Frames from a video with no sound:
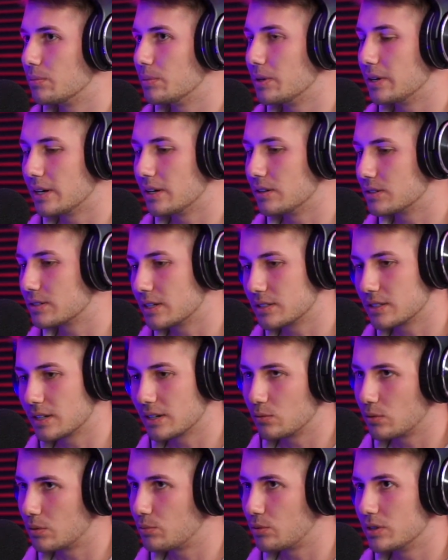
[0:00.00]
We'll be like, yeah, this guy's
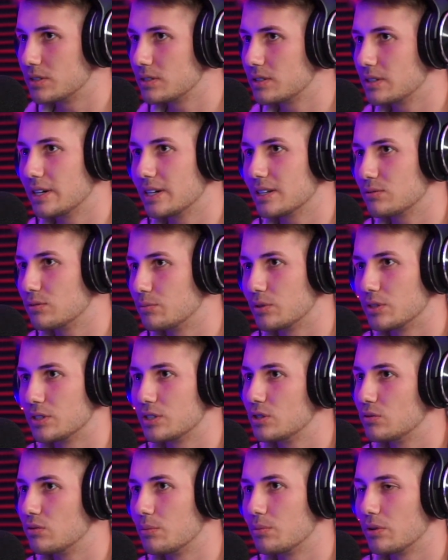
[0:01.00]
like 1.6,
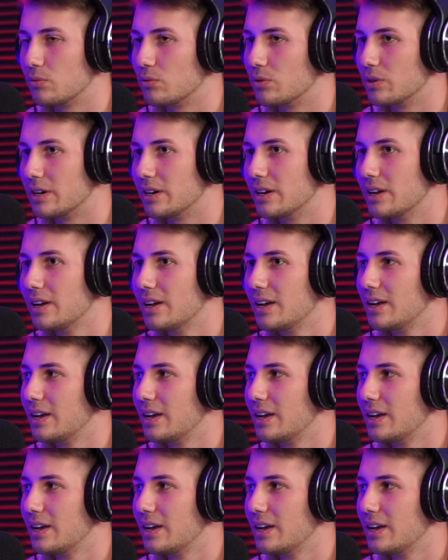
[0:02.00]
1.2, 1.1.